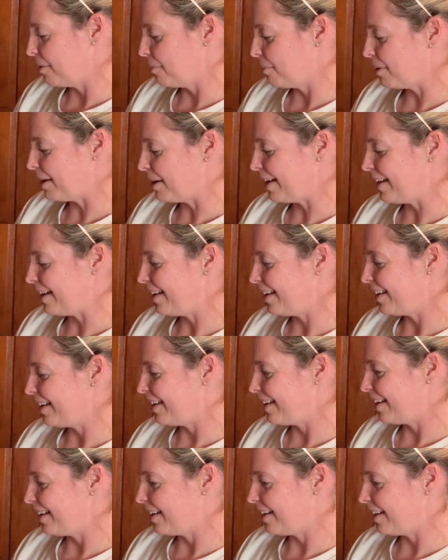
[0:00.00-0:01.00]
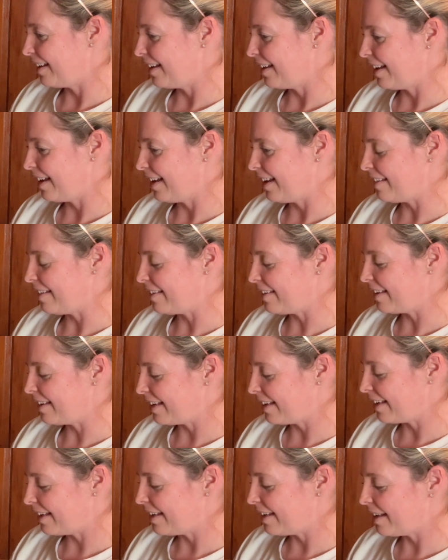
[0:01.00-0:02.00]
But it
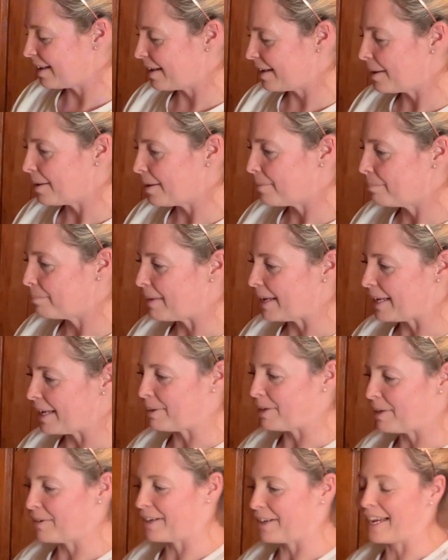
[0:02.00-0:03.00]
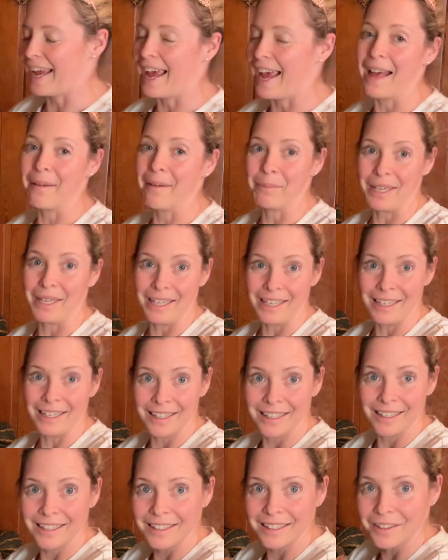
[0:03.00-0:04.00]
did make me very happy
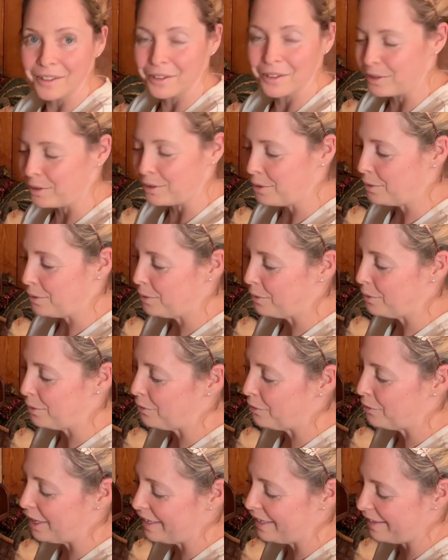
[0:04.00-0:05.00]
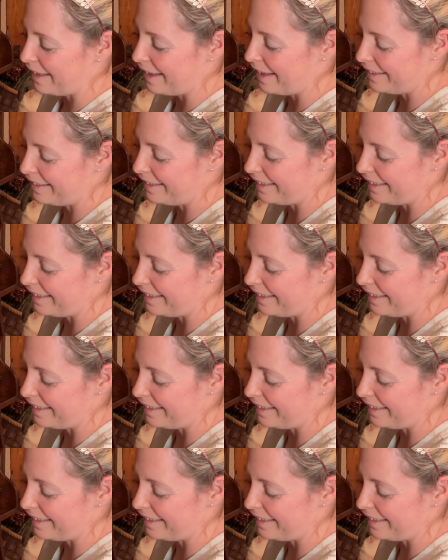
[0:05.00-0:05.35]
to find that.